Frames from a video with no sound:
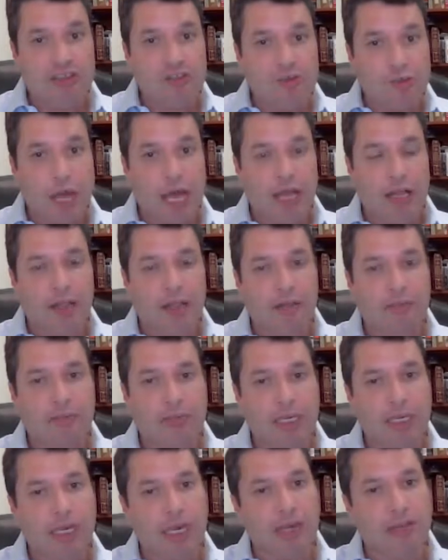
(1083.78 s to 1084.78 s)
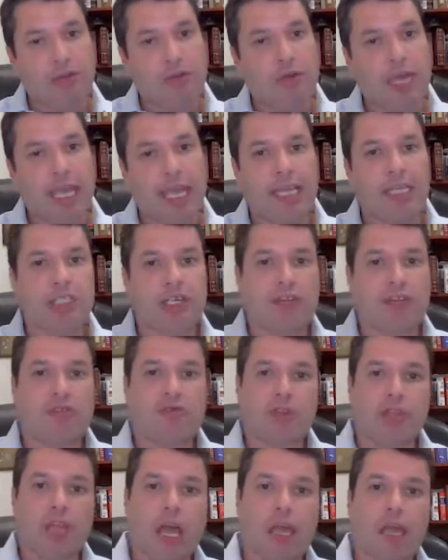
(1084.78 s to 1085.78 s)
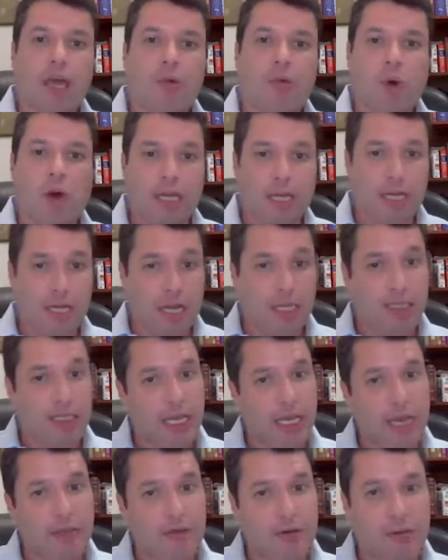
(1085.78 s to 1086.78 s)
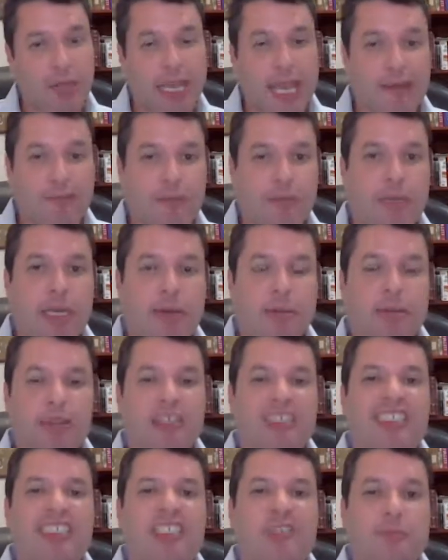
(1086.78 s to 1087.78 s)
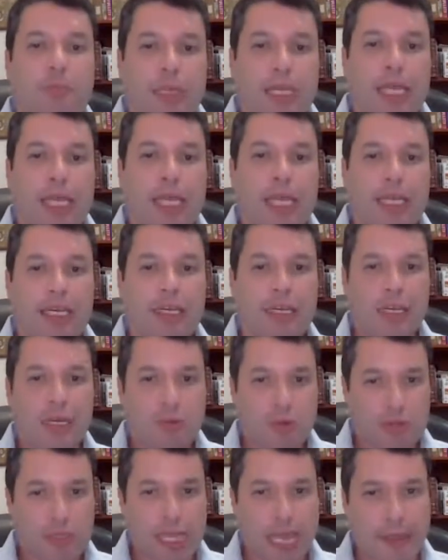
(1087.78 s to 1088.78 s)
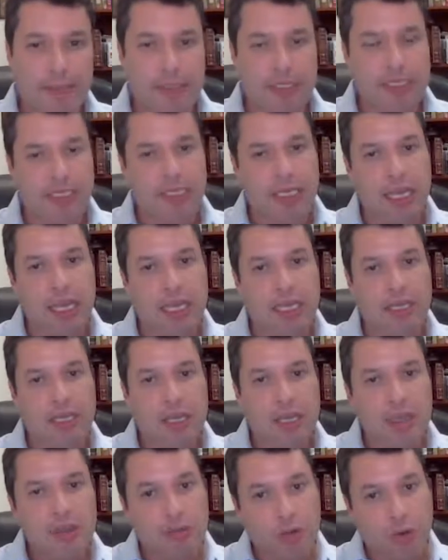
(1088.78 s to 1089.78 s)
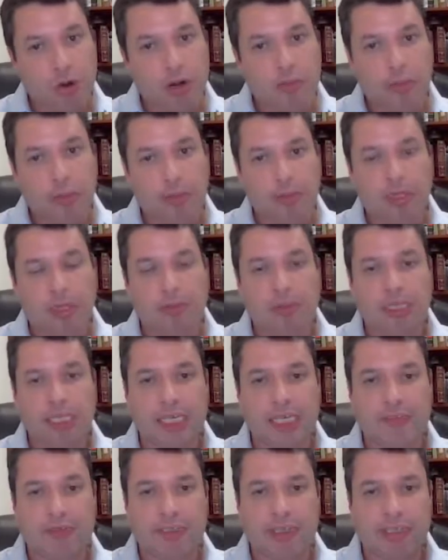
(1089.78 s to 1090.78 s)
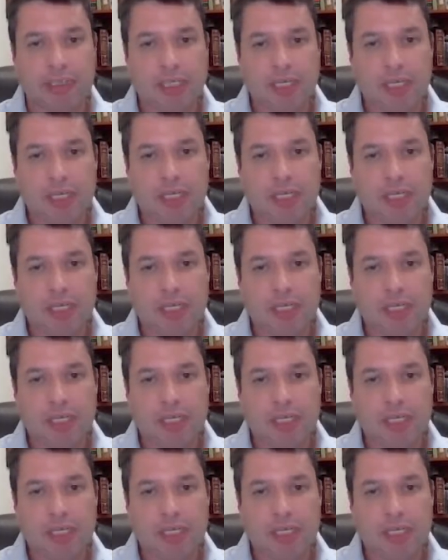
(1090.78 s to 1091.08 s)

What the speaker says: as well, because you can't just rely on one and not the other. We have to be able to explain what's happening today through our biblical beliefs.